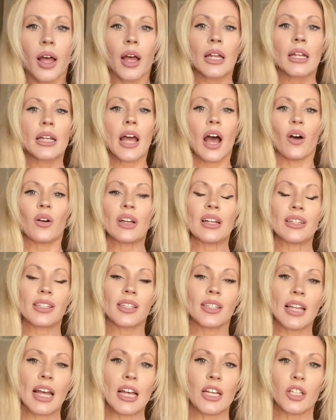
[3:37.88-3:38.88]
Now it
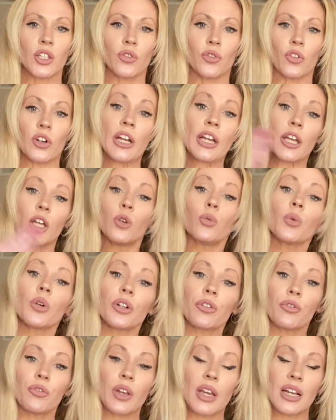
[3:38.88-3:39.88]
says for
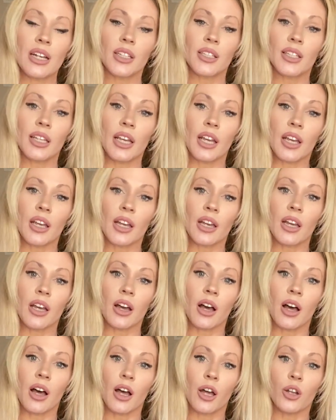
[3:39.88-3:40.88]
inward facing
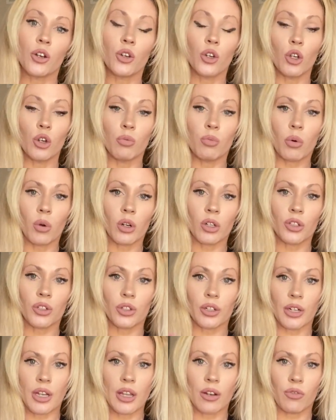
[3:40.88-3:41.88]
newborns
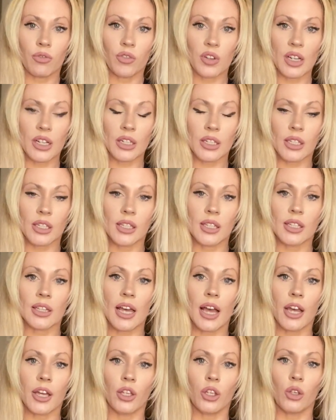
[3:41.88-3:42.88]
or infants
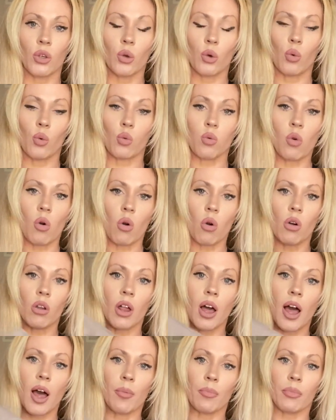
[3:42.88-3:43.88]
that you roll
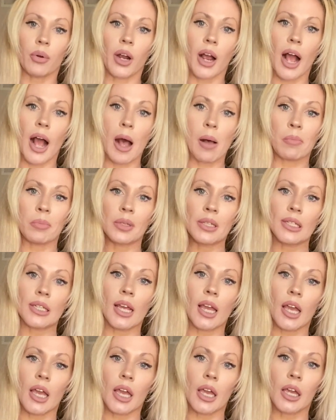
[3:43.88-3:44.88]
up perhaps
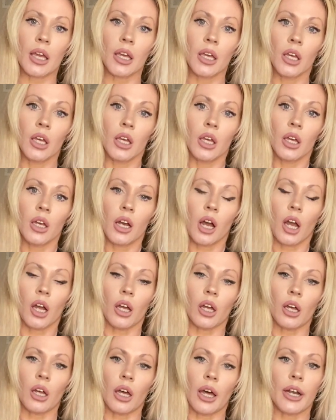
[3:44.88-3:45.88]
a
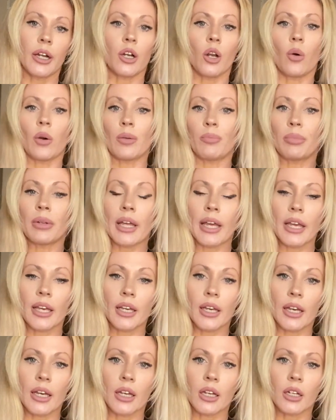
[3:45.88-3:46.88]

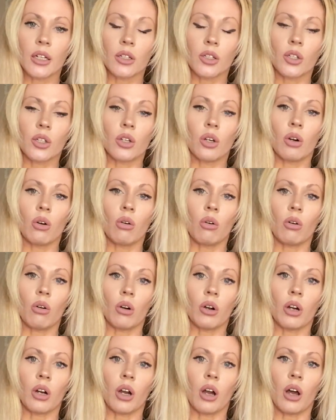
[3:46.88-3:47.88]
blanket
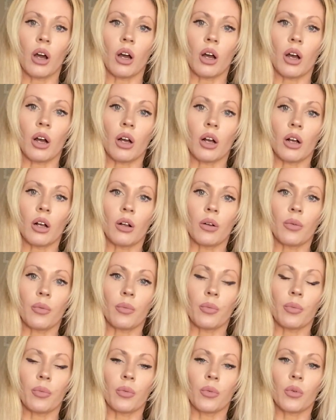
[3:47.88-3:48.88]
or a
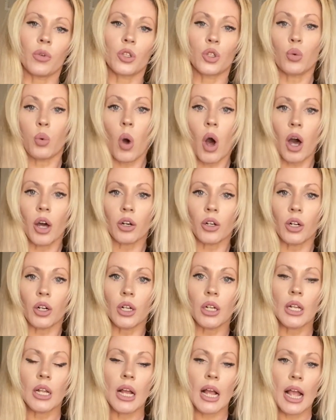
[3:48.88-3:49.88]

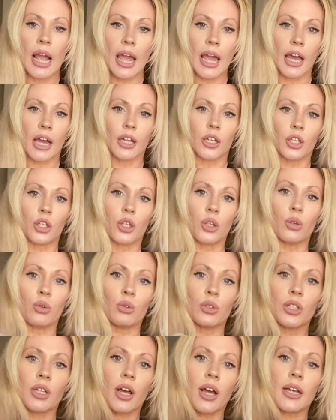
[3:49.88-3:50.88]
swaddle, and
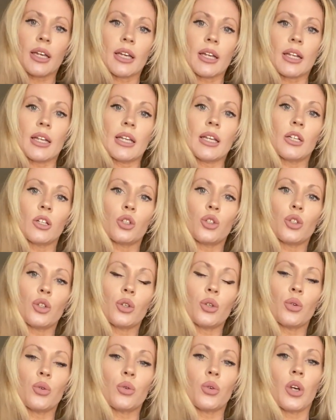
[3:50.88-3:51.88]
you tuck it
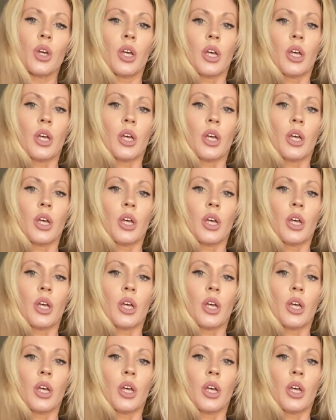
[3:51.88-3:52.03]
into